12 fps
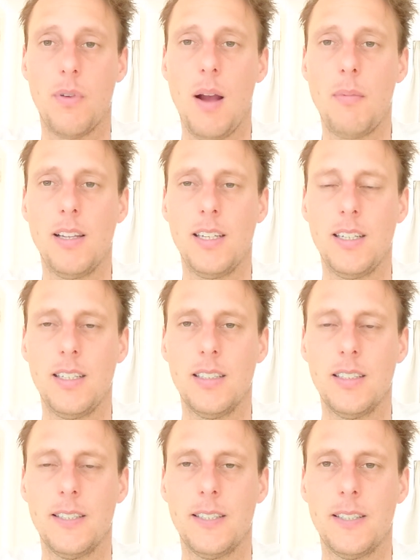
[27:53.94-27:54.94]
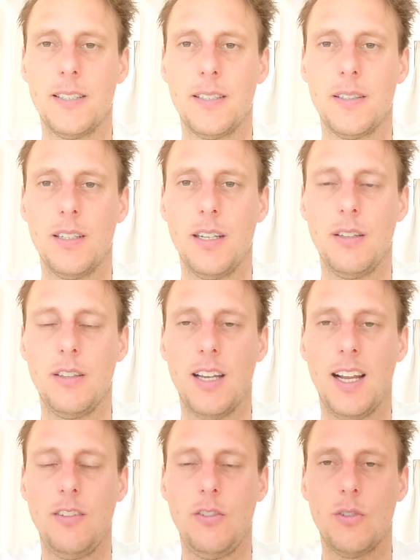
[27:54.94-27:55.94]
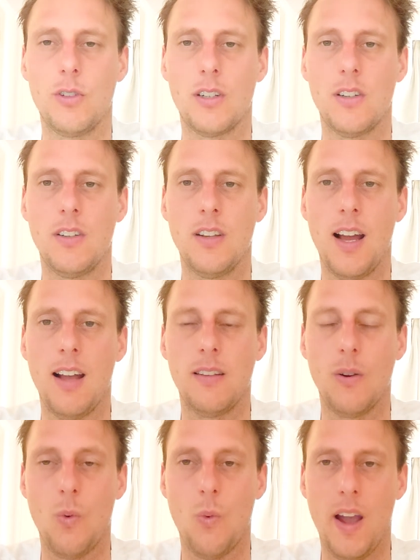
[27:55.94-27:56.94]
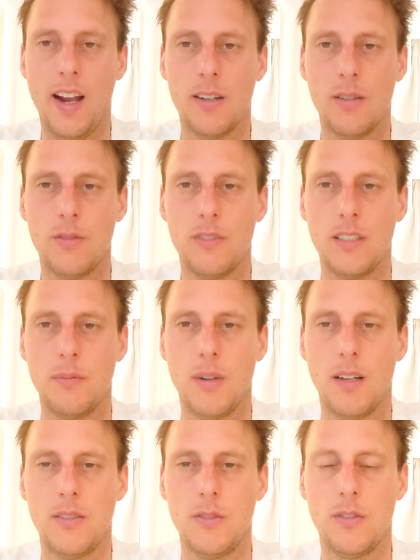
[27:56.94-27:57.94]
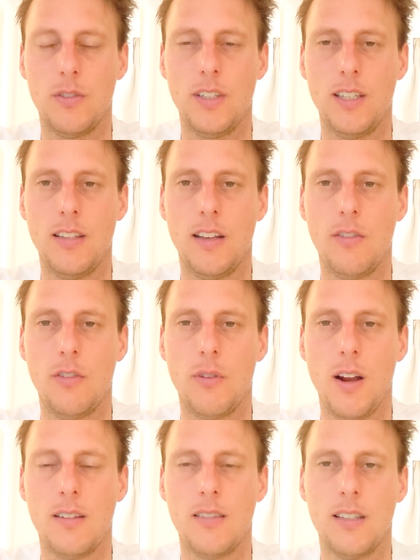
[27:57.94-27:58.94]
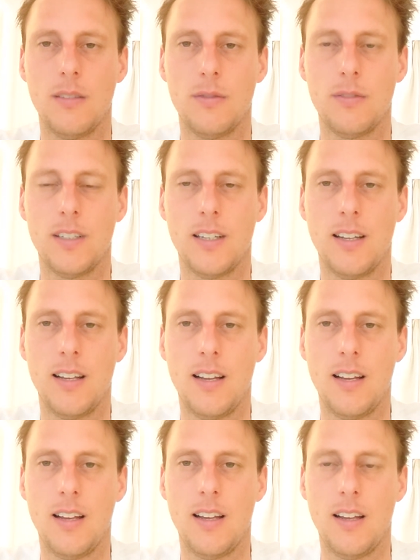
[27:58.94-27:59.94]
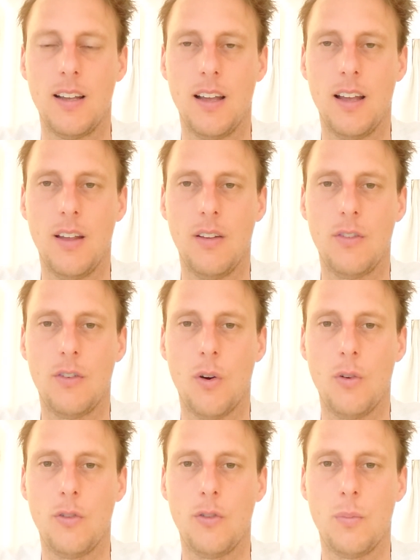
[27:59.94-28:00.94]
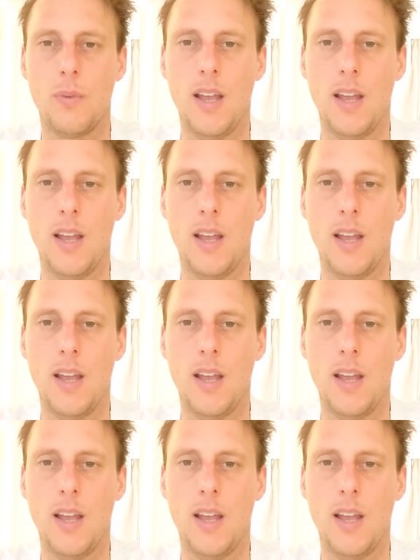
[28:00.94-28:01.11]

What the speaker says: probably it, that you're not aware of it, but you see destructive social